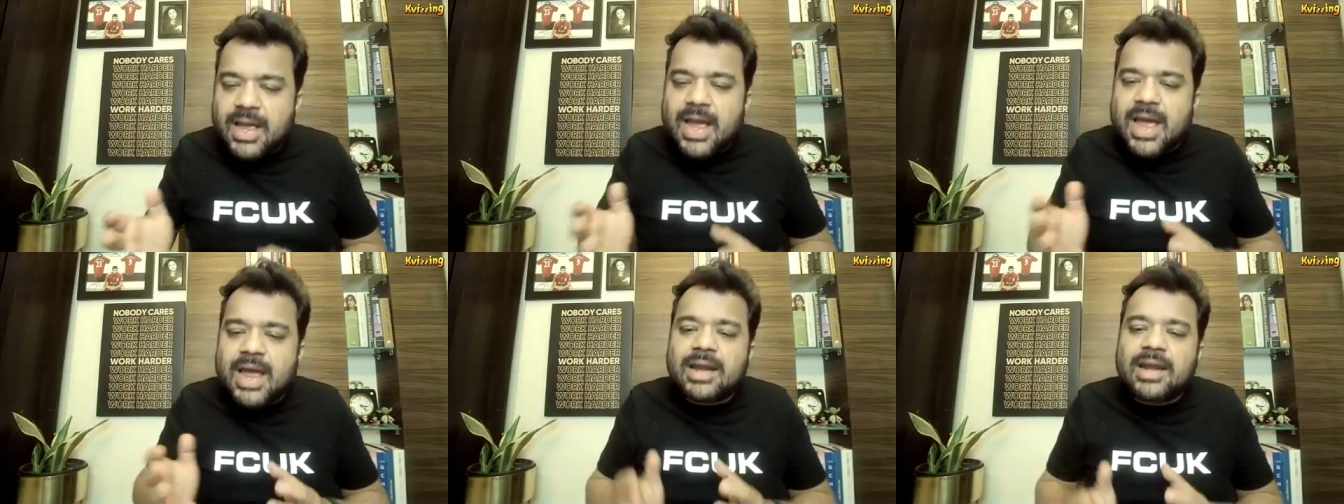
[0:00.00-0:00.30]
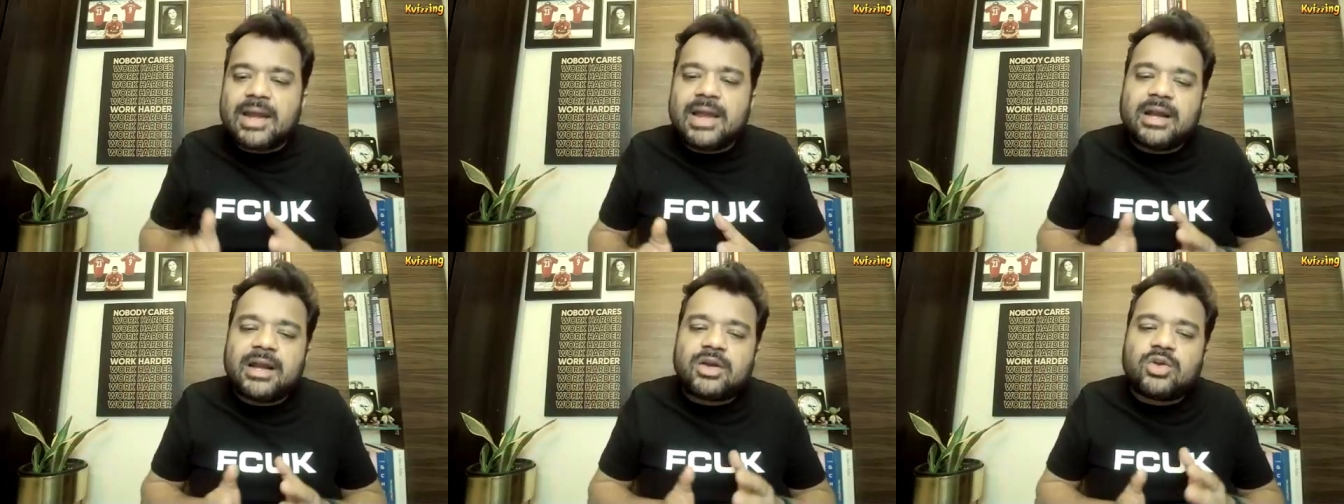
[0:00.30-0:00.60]

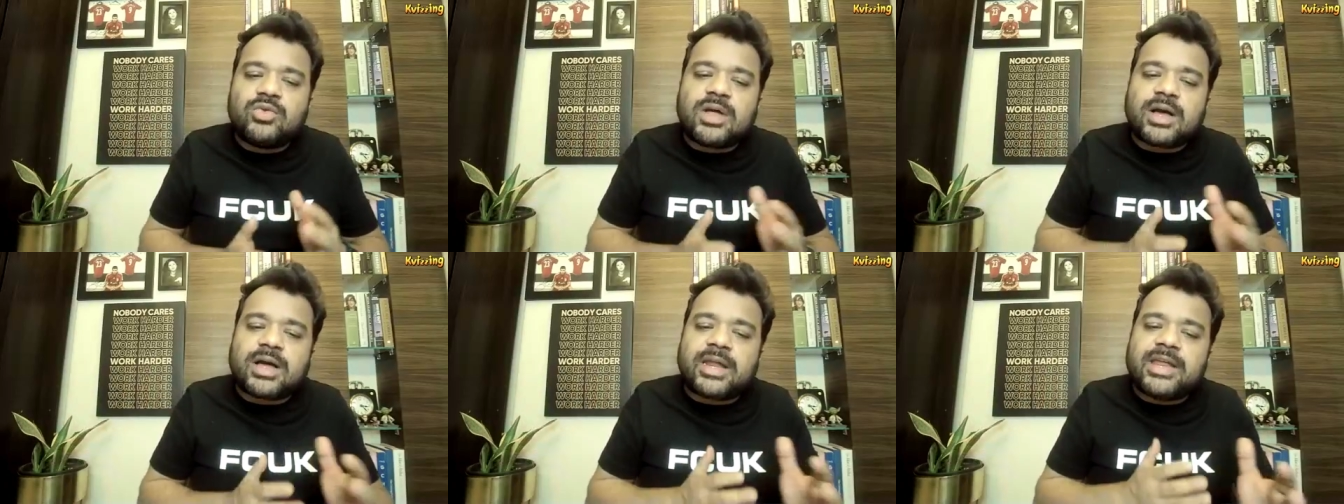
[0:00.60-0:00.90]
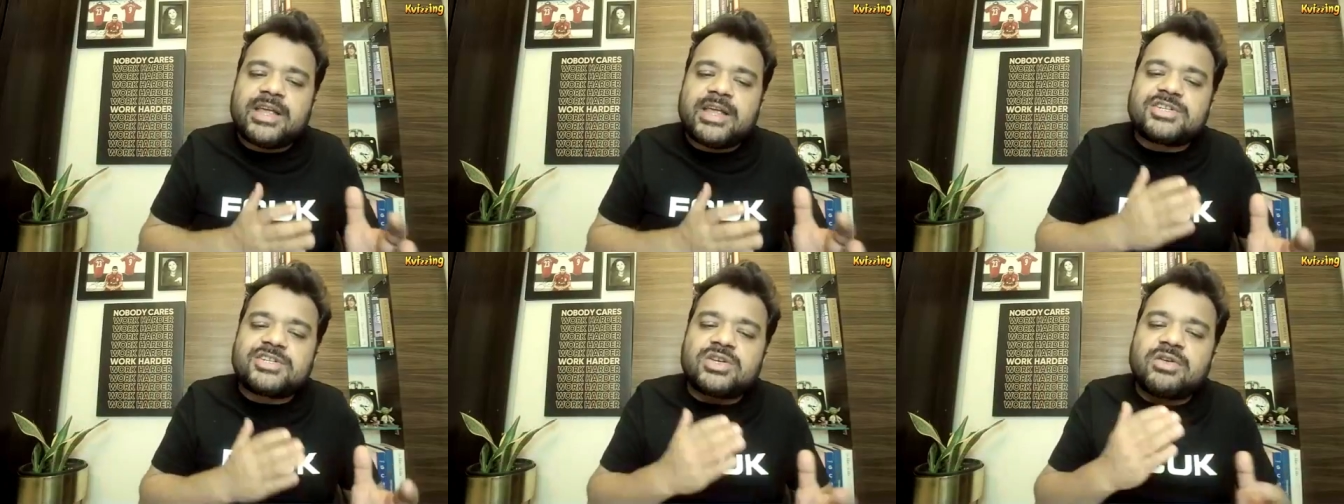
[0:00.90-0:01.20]
and led to the
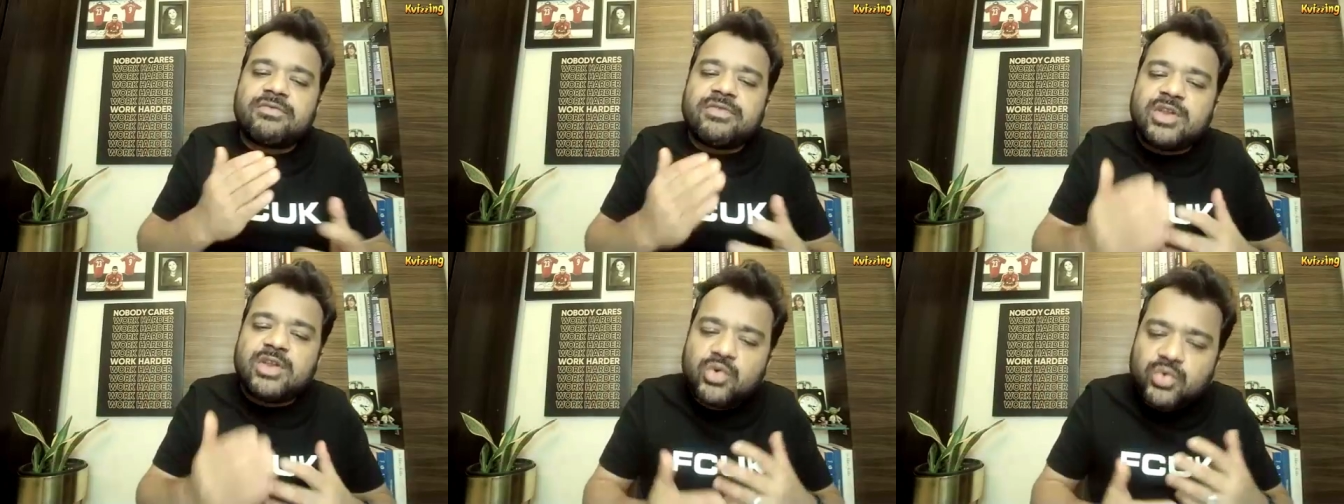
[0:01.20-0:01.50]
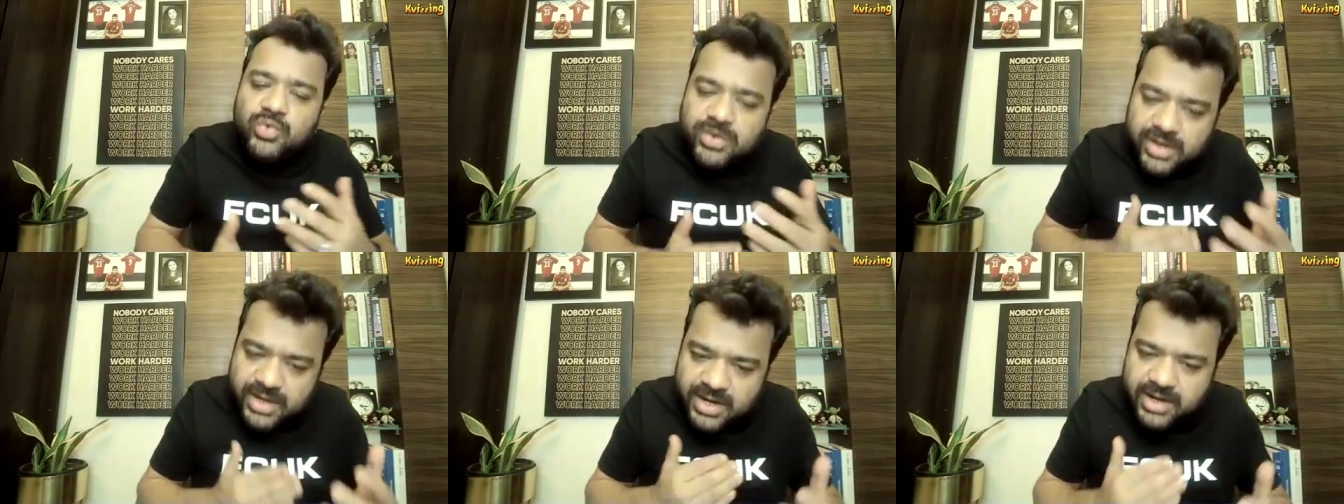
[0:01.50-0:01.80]
creation of
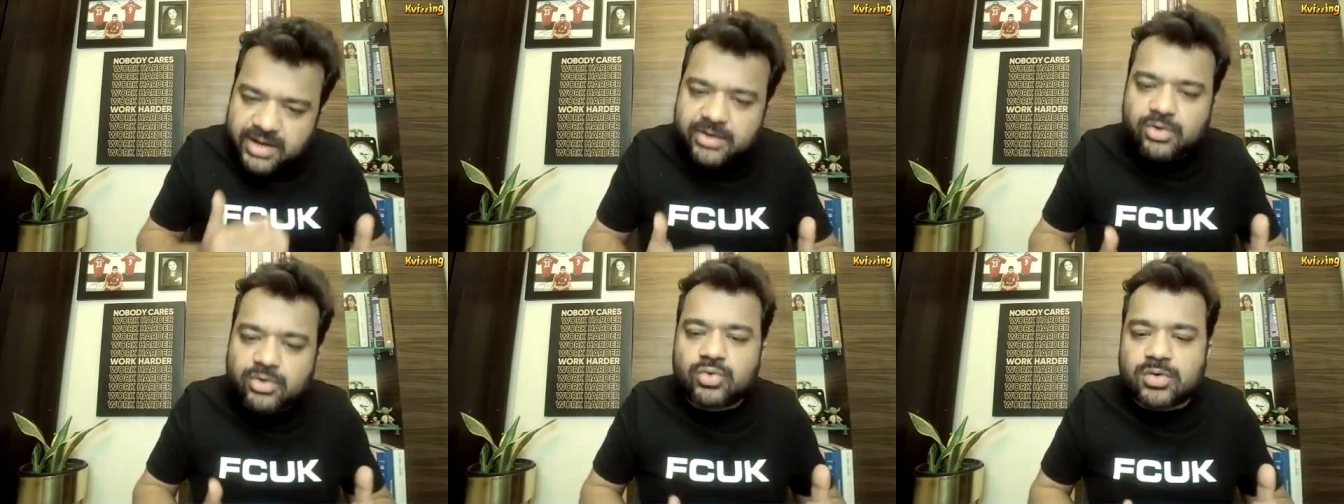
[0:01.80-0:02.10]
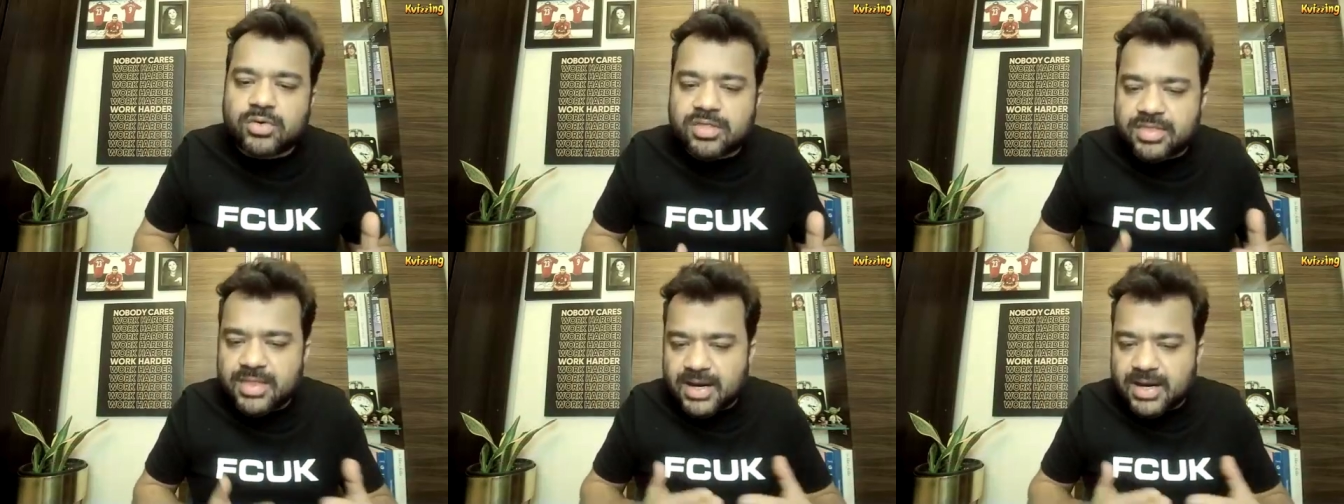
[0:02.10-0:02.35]
new trade routes